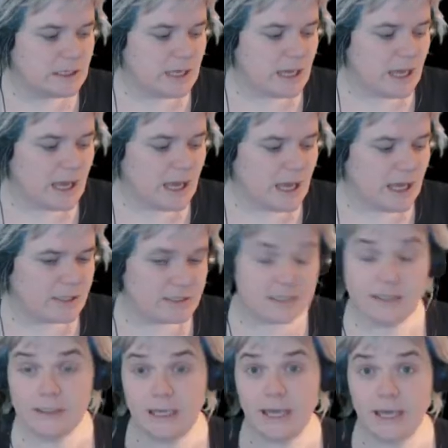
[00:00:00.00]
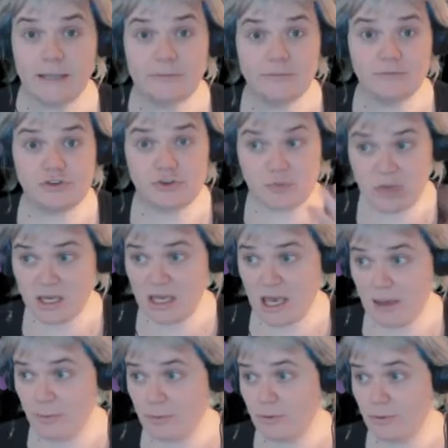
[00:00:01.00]
To
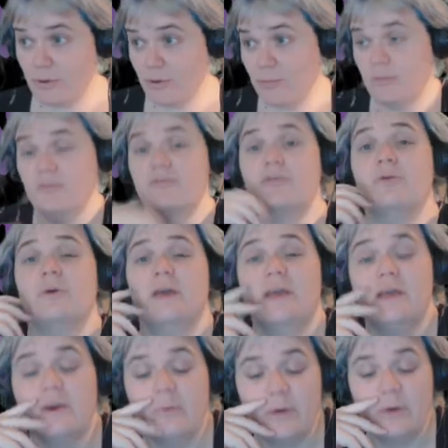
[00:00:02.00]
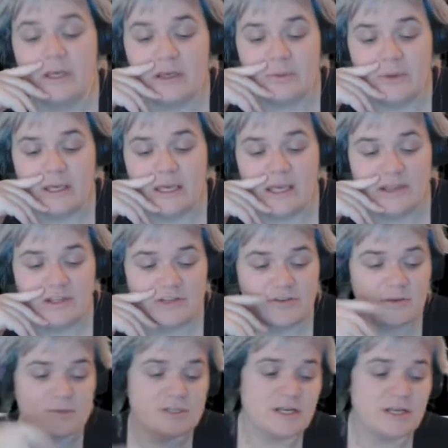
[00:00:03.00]
recap, before we get the
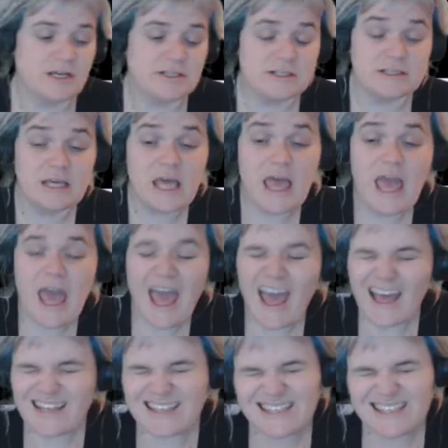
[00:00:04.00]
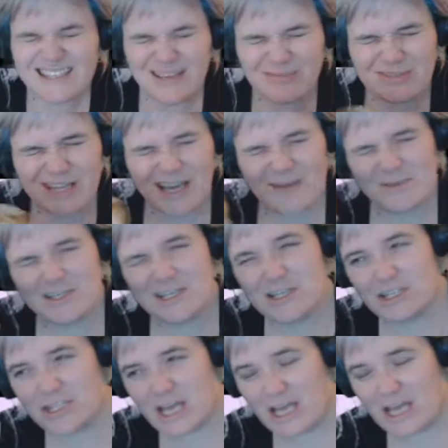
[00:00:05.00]
stream started. And sometimes
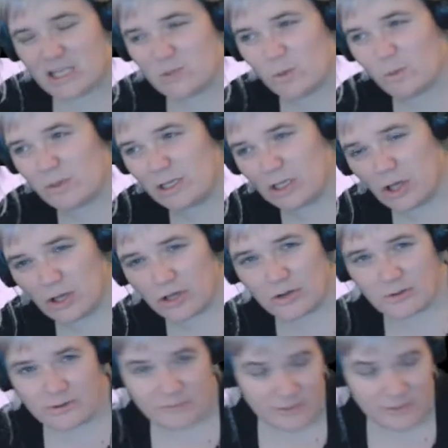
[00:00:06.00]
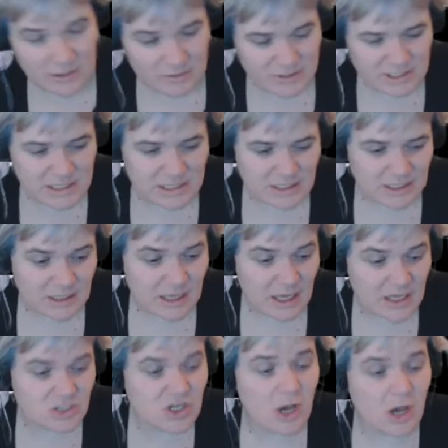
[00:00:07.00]
these chats will be longer if there is
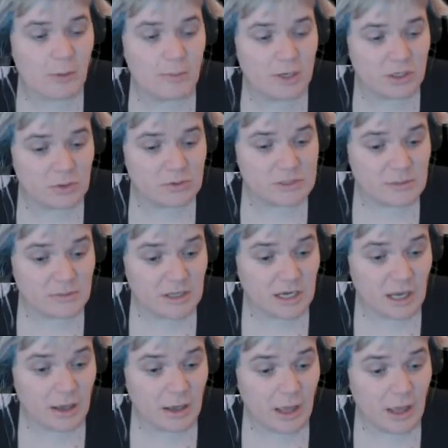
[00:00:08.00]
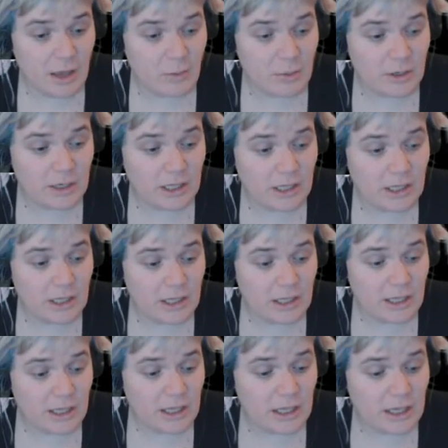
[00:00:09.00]
a topic or something I want
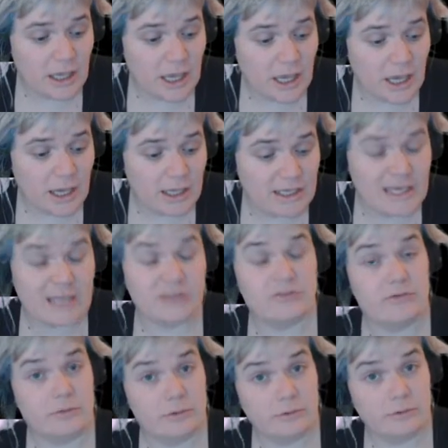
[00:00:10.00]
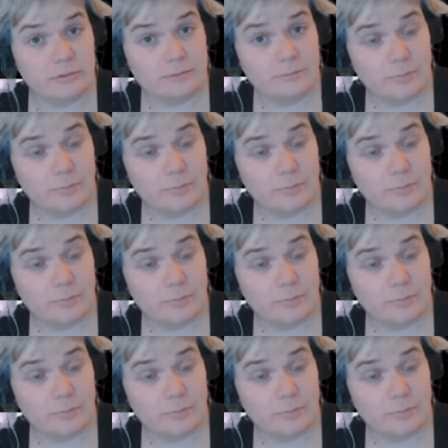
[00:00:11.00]
to get through.